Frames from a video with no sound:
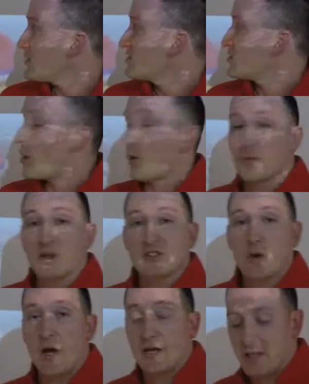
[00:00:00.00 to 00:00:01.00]
So let's
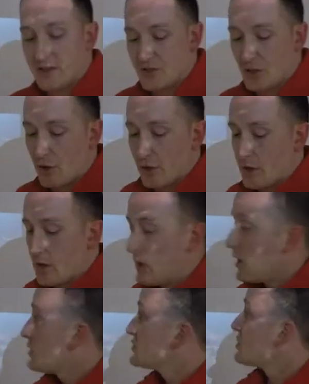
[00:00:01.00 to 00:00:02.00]
go ahead and get started.
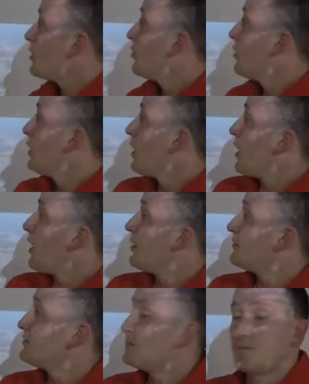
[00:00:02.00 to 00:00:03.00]
So
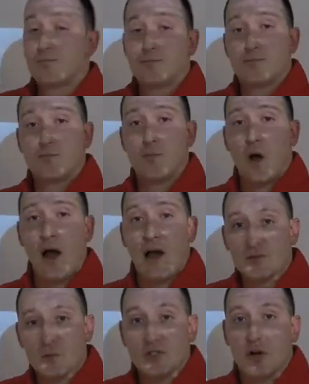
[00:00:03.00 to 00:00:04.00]

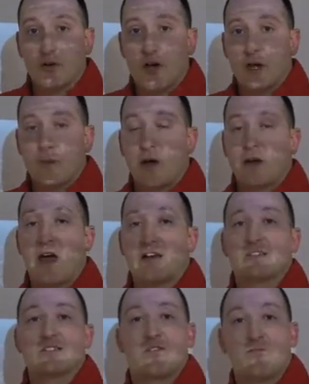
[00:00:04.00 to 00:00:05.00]
as we start talking about
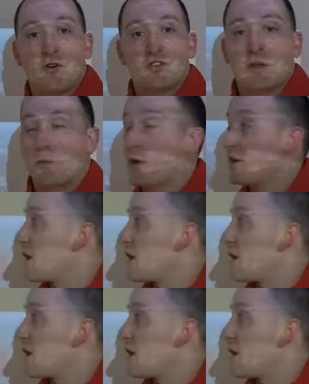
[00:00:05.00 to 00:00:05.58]
gases, the first thing we're going to